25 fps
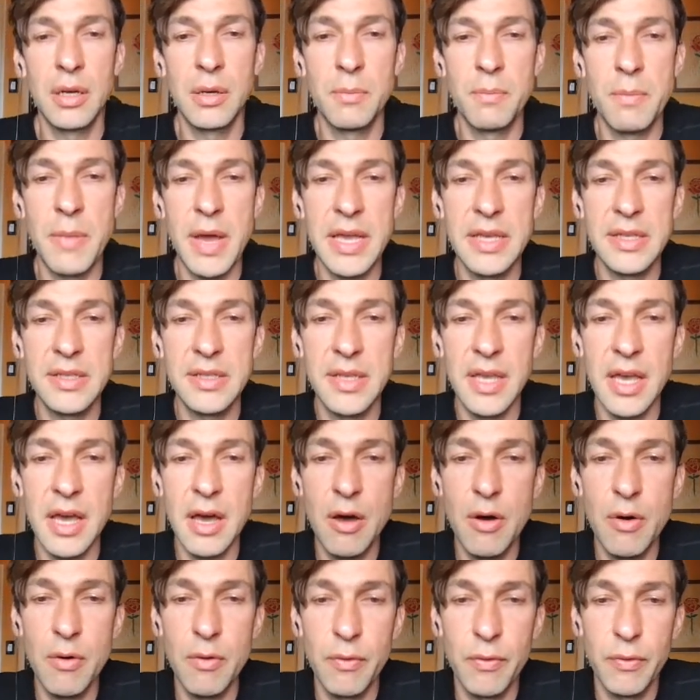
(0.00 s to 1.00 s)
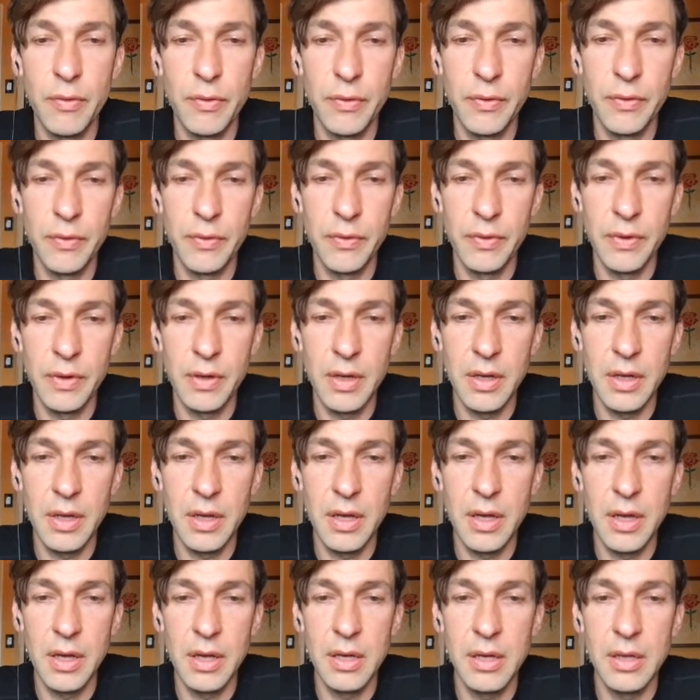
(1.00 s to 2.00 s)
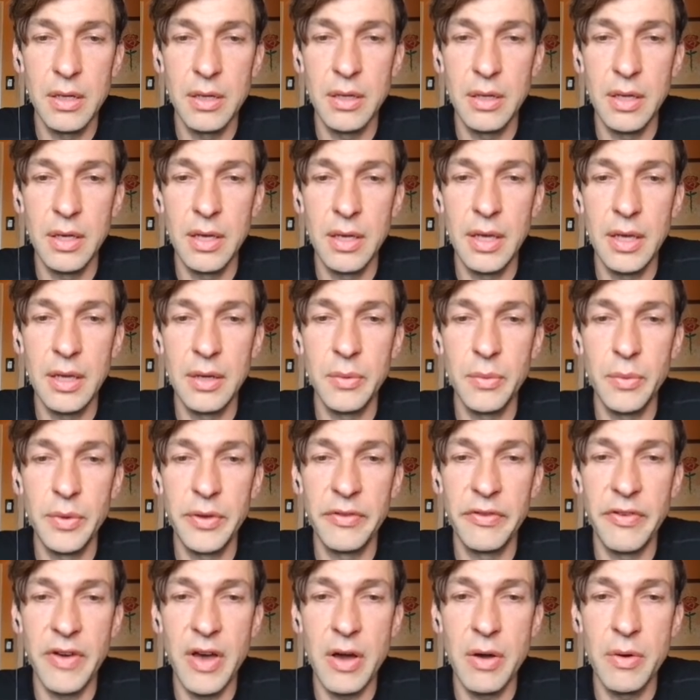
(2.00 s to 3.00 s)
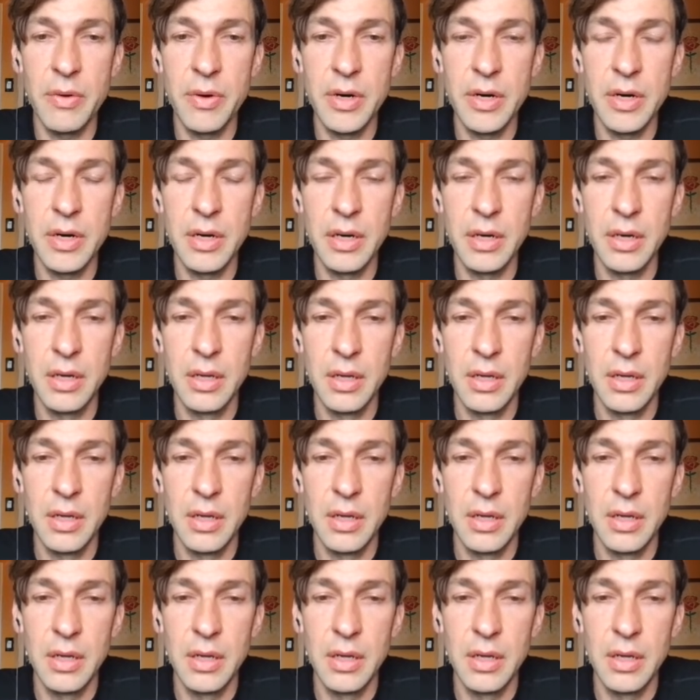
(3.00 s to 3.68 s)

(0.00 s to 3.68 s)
myself and with our